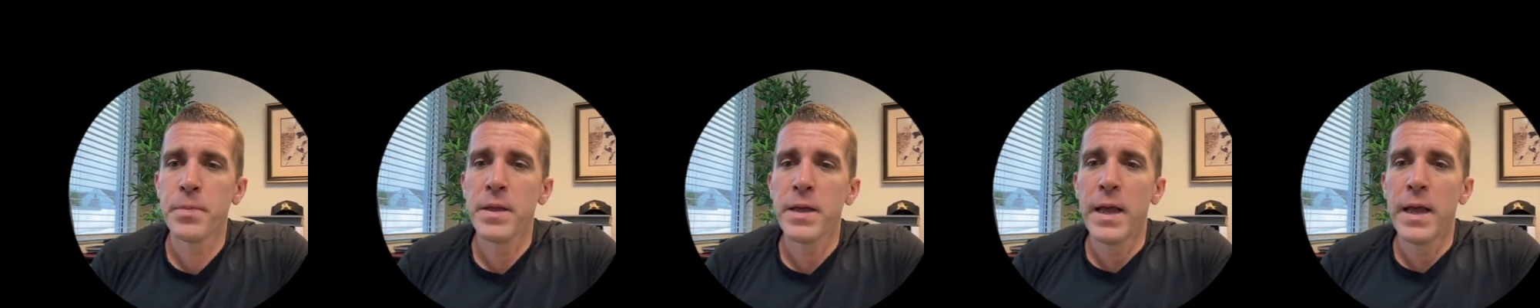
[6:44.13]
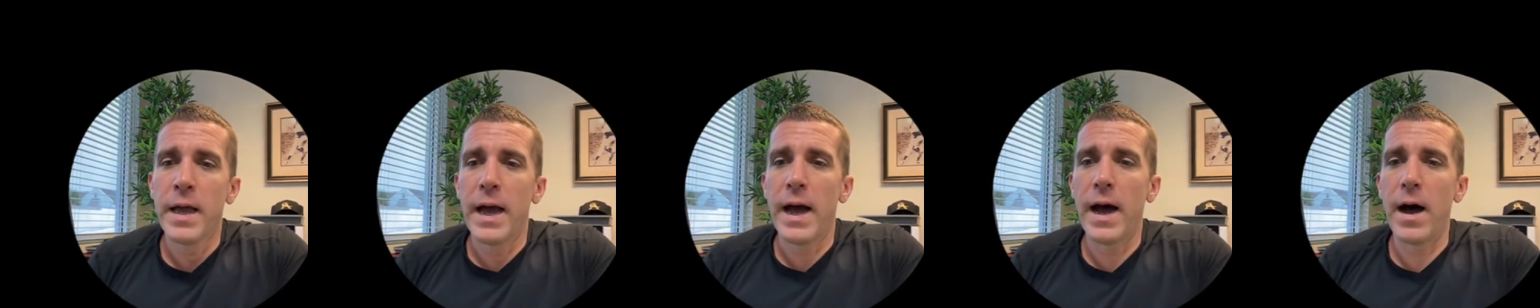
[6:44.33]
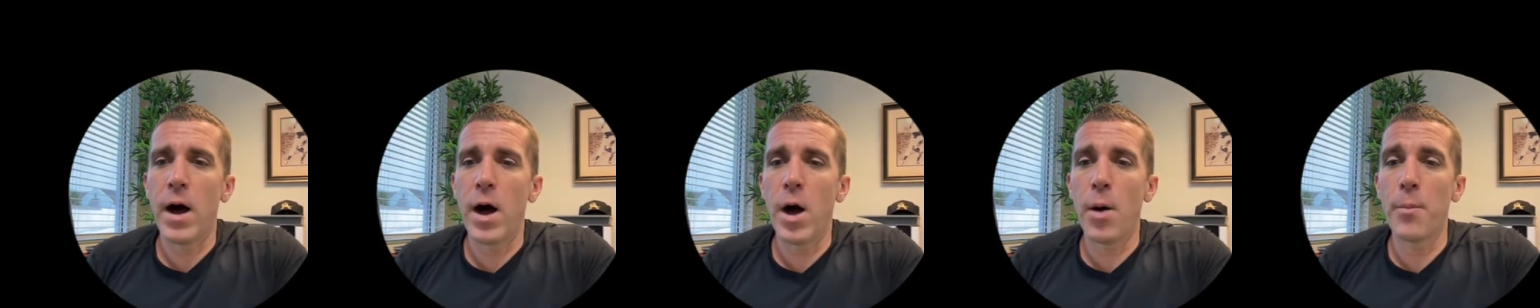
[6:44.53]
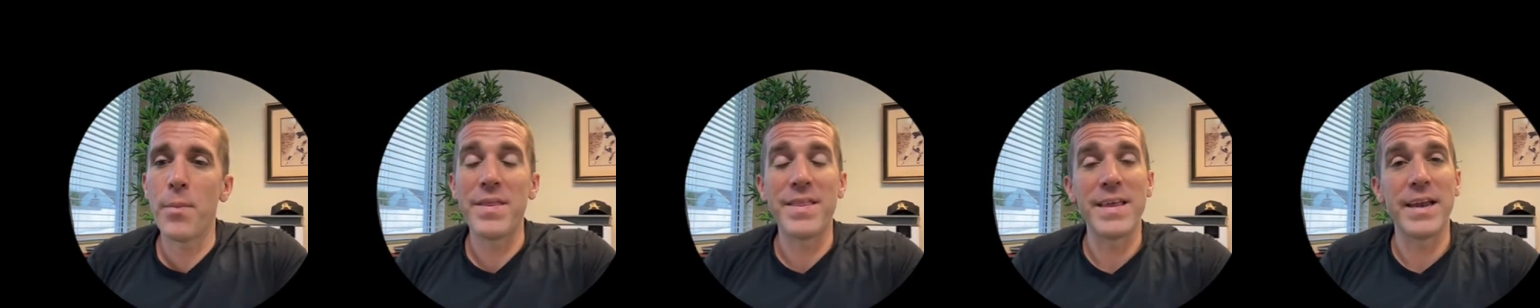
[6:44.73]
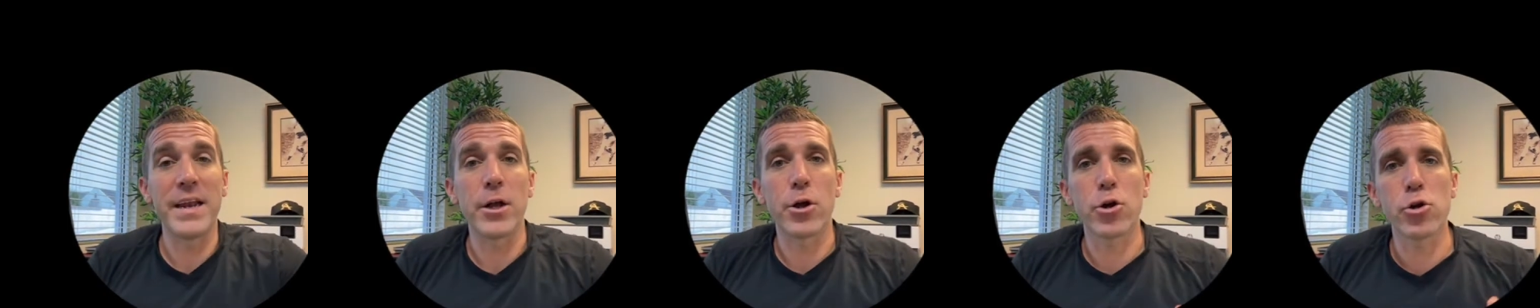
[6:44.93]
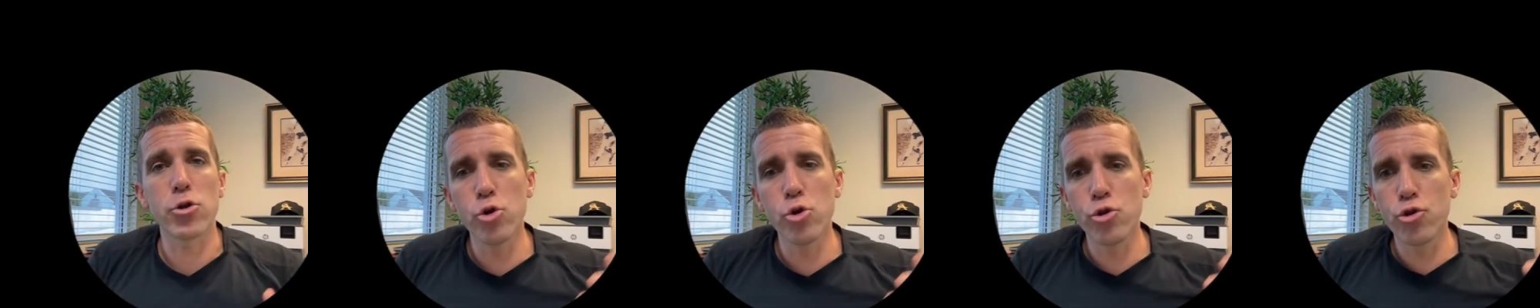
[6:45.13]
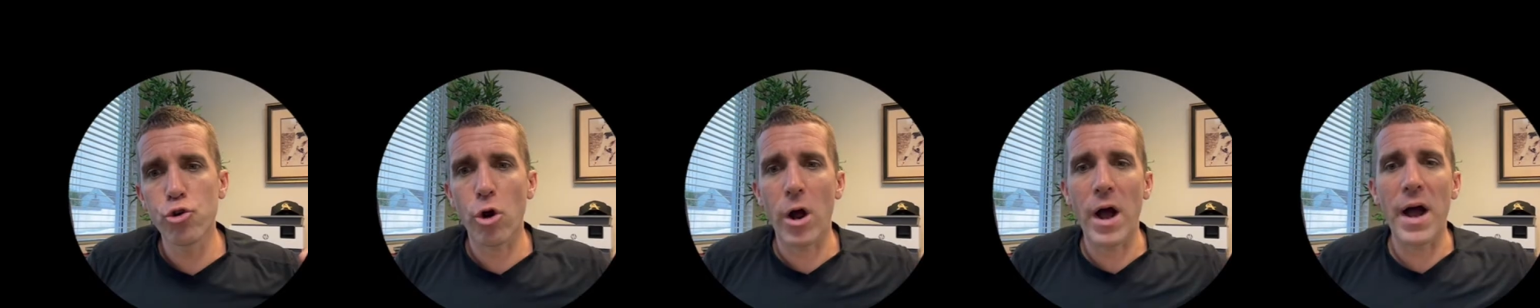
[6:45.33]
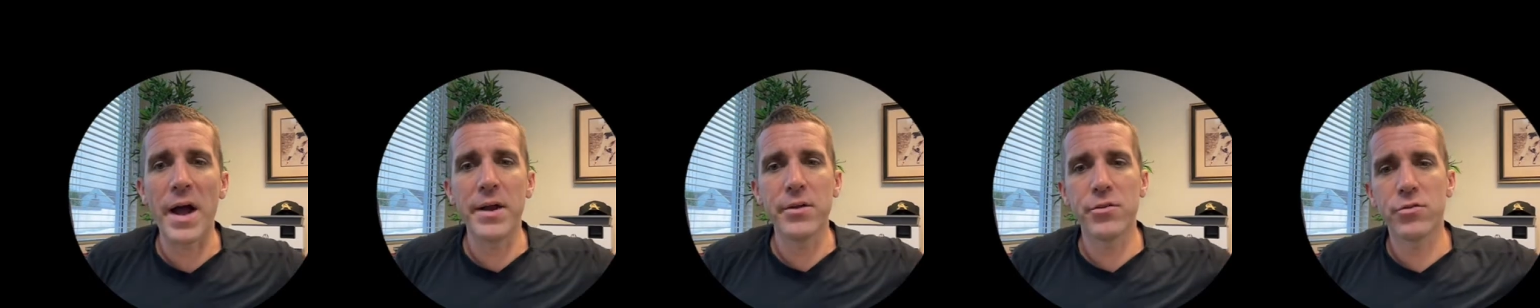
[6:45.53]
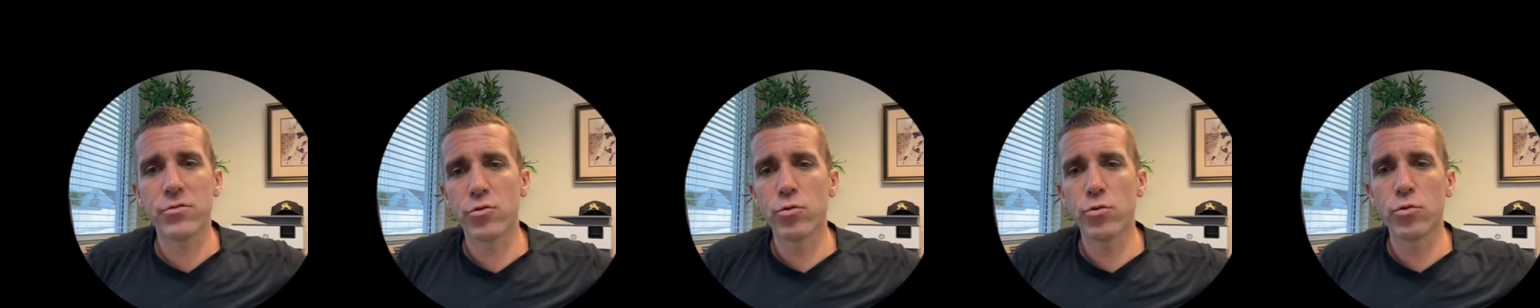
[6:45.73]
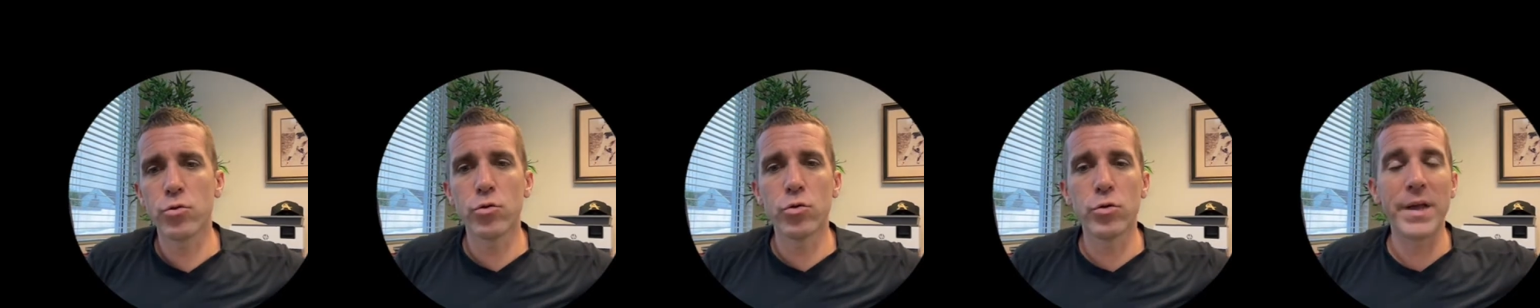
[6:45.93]
Um, and then include your high
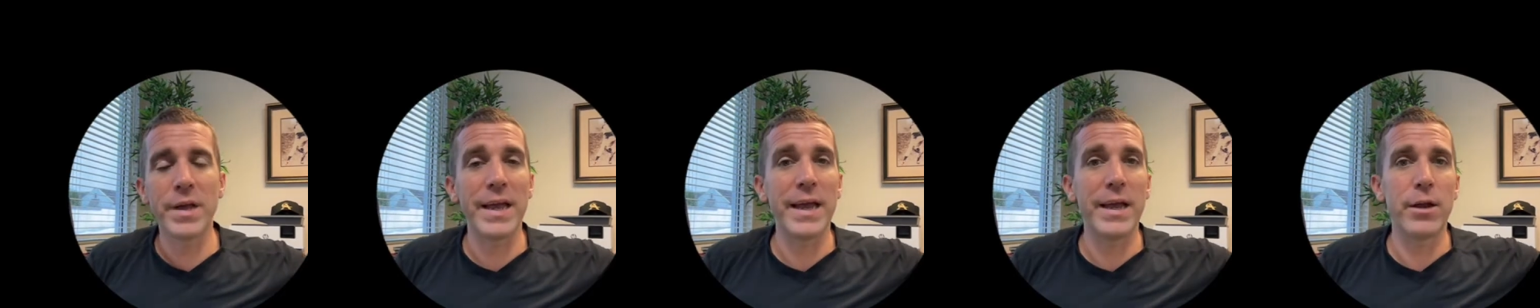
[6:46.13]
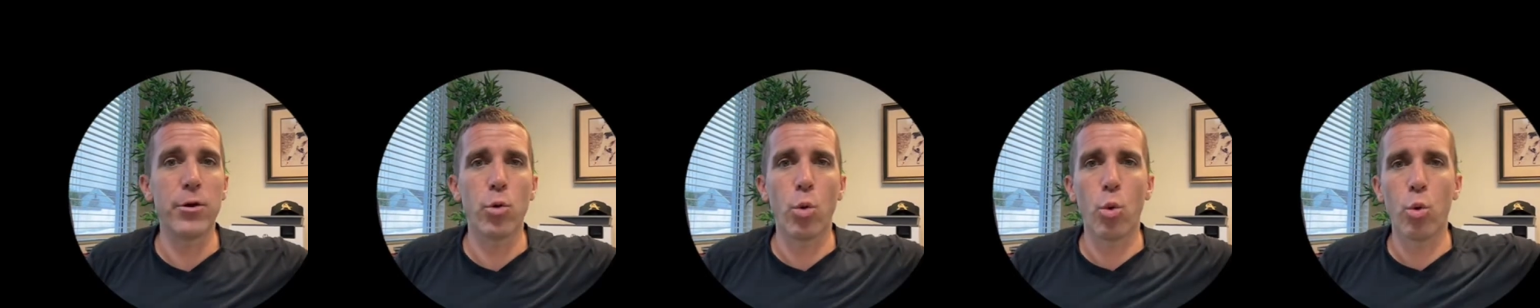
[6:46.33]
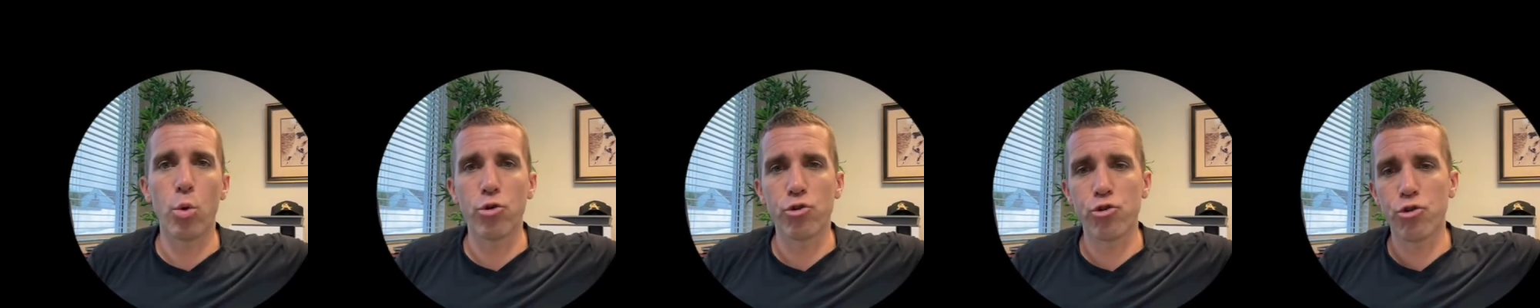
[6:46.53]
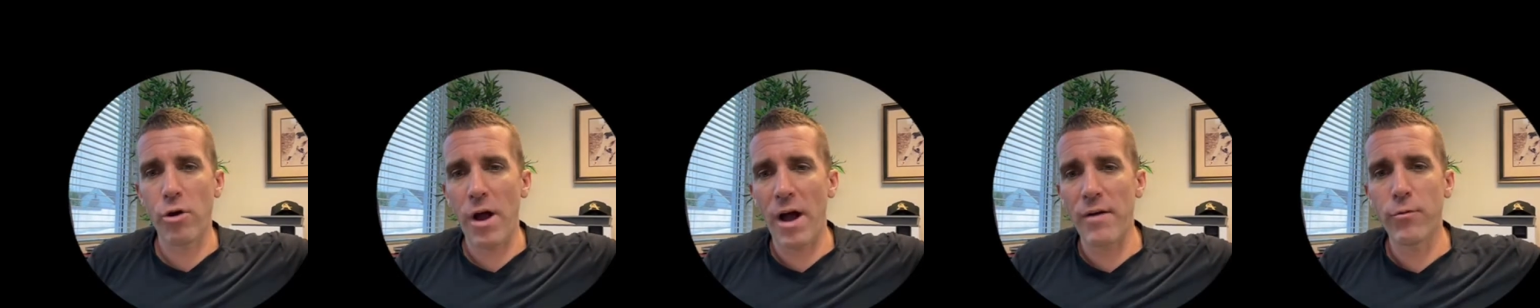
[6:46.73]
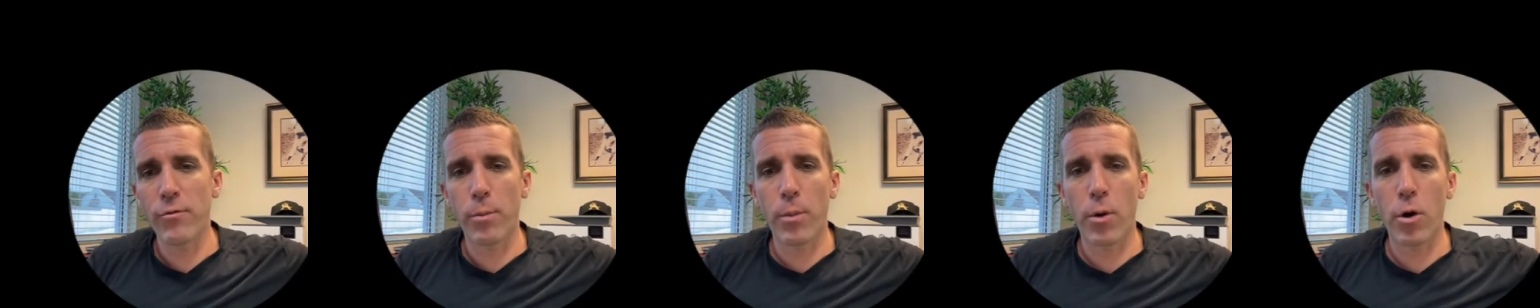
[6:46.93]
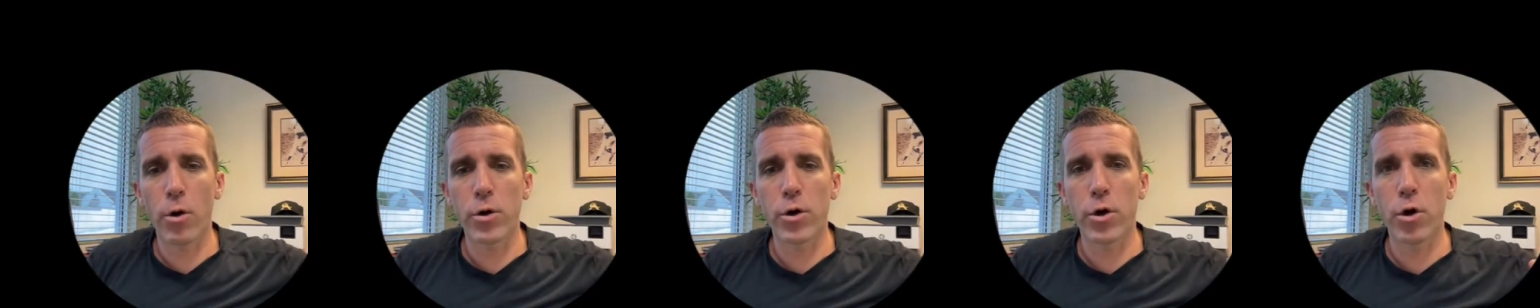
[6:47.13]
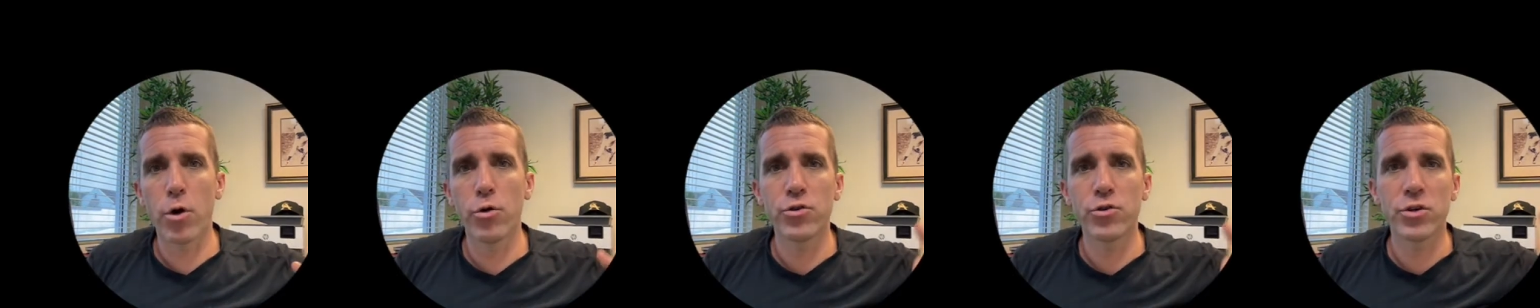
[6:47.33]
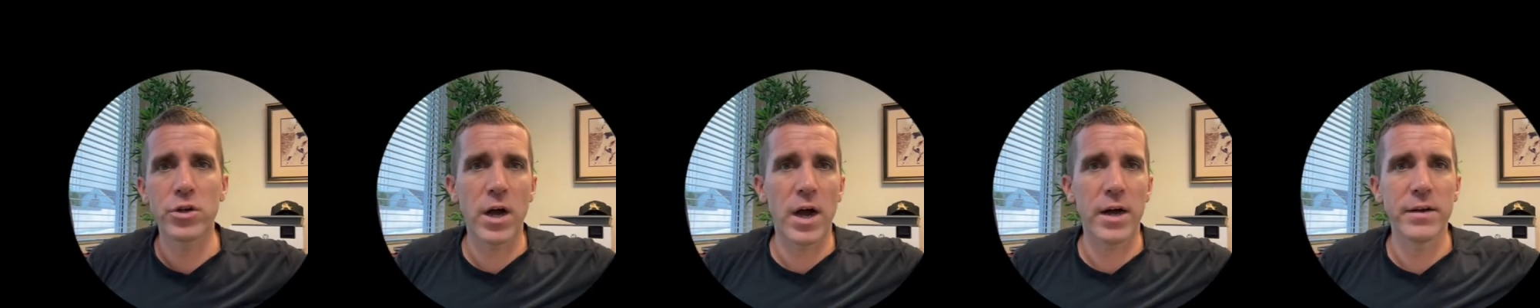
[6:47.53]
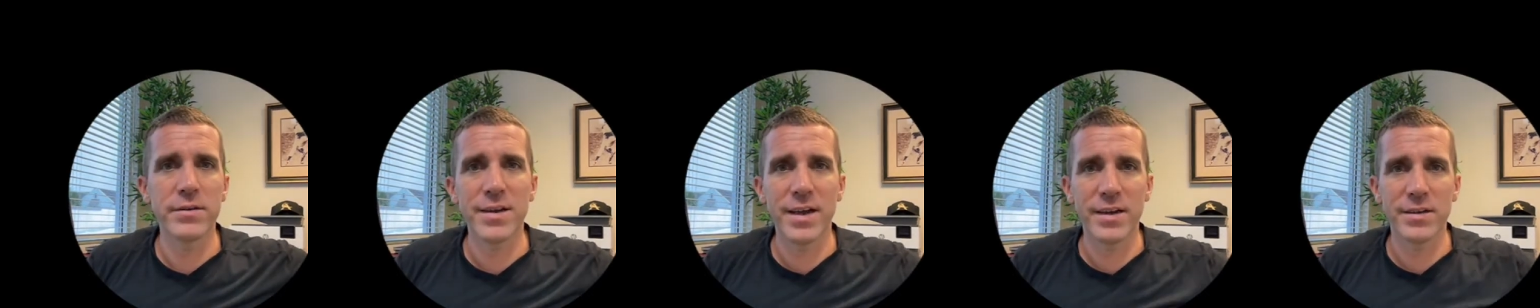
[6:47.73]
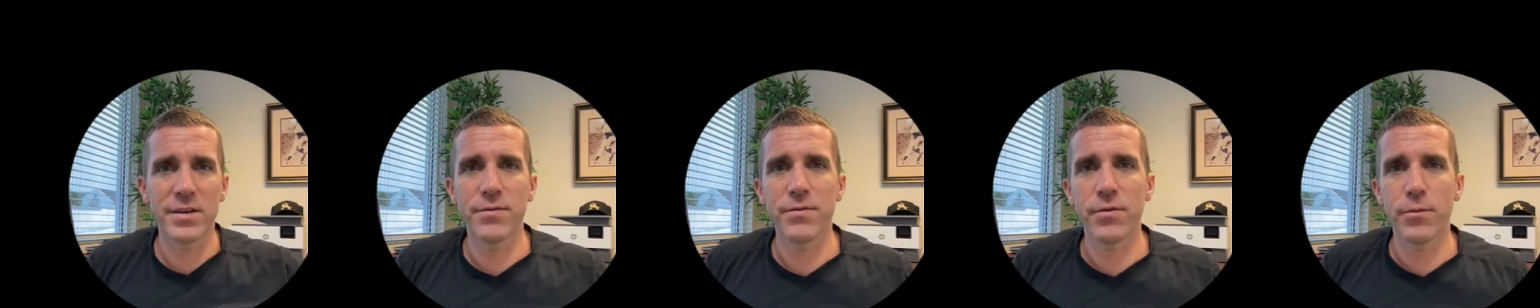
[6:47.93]
school and or travel ball coach
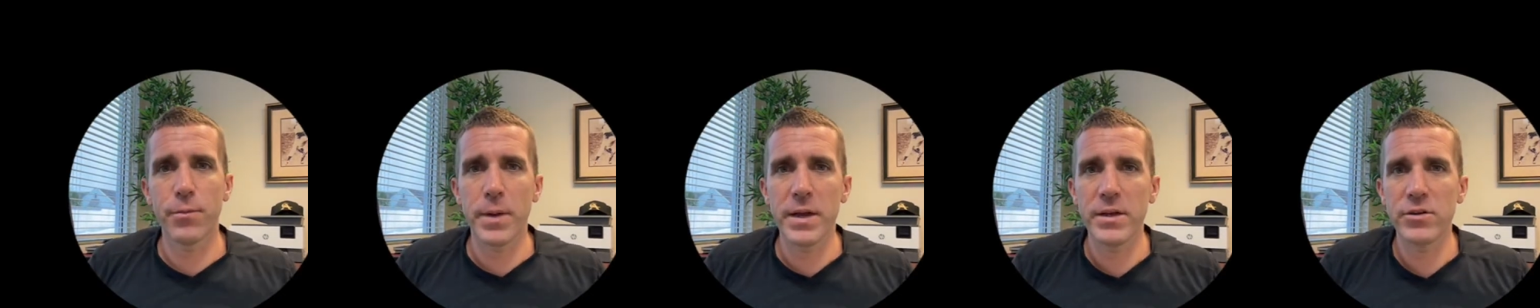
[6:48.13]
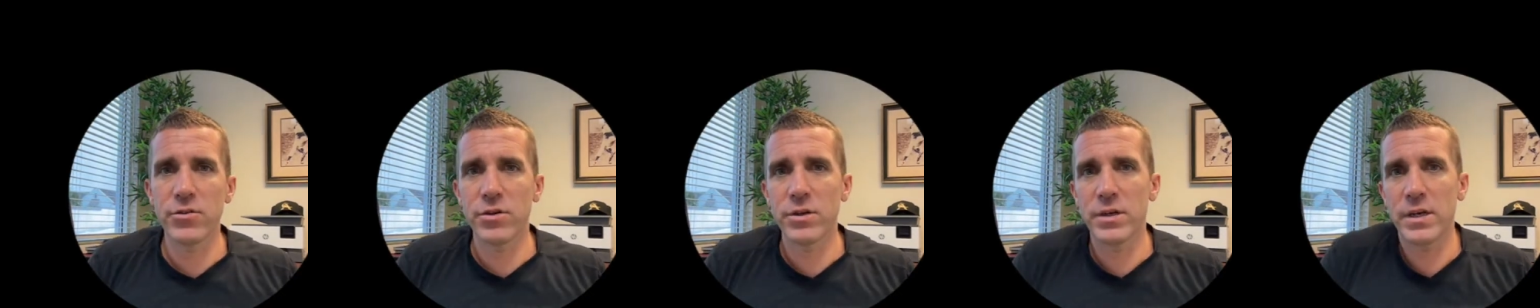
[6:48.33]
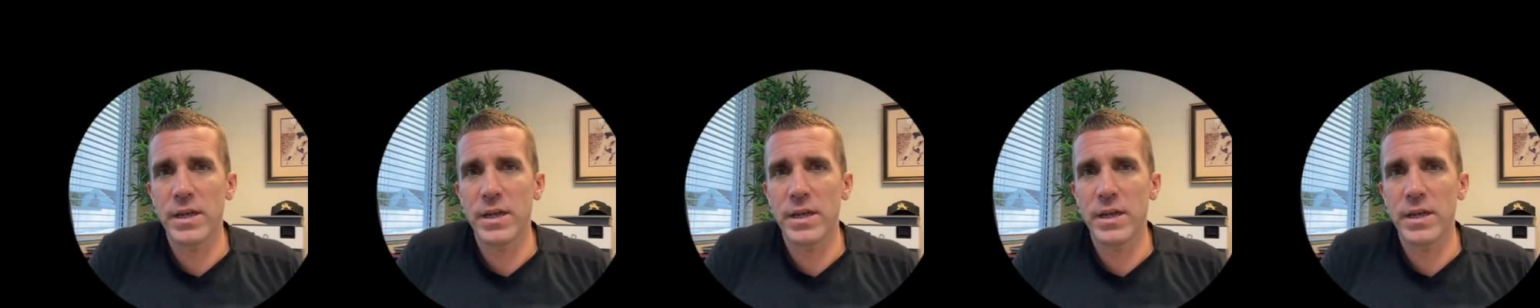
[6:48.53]
contact information